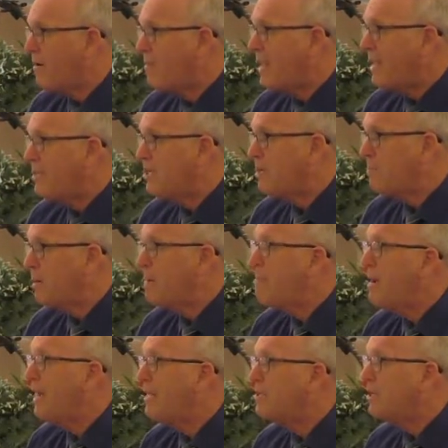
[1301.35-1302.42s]
and that simply
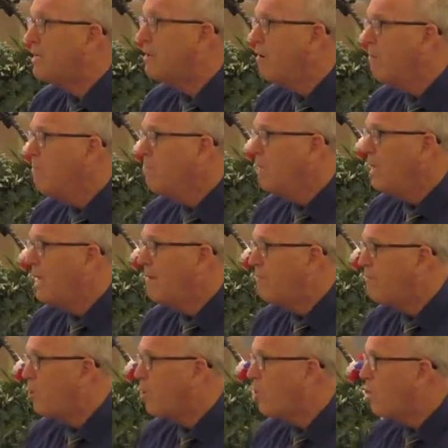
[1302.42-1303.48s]
means that if
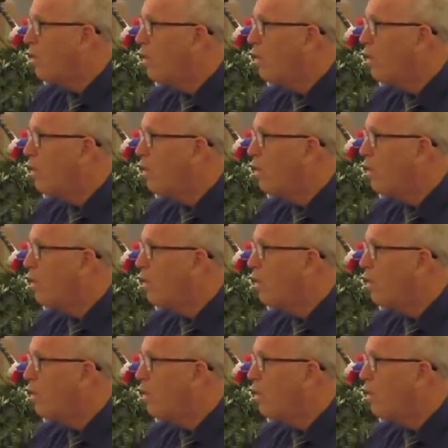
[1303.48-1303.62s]
your